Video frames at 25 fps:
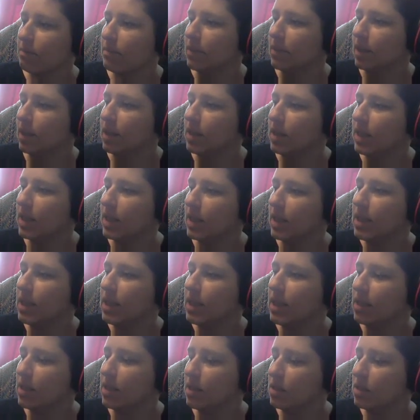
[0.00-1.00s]
the
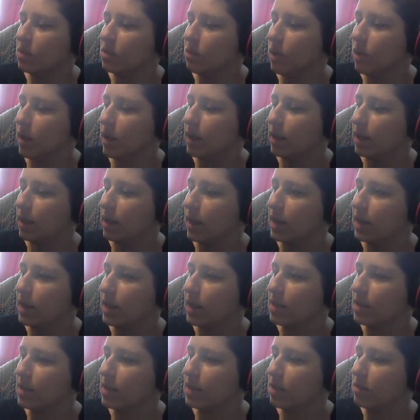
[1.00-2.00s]
easiest one is the hue
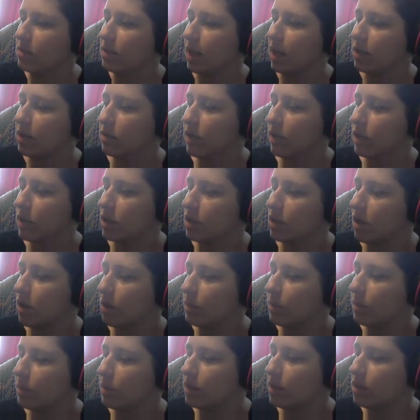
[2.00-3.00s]
saturation node
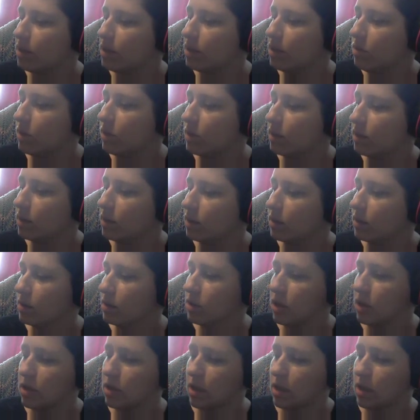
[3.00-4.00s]
because you can just
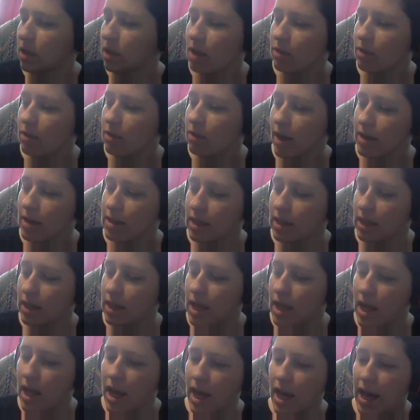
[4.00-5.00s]
colorize it
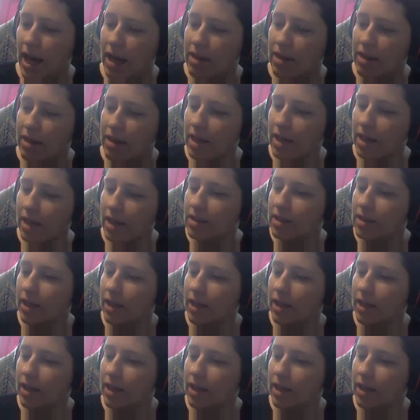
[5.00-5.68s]
and then say,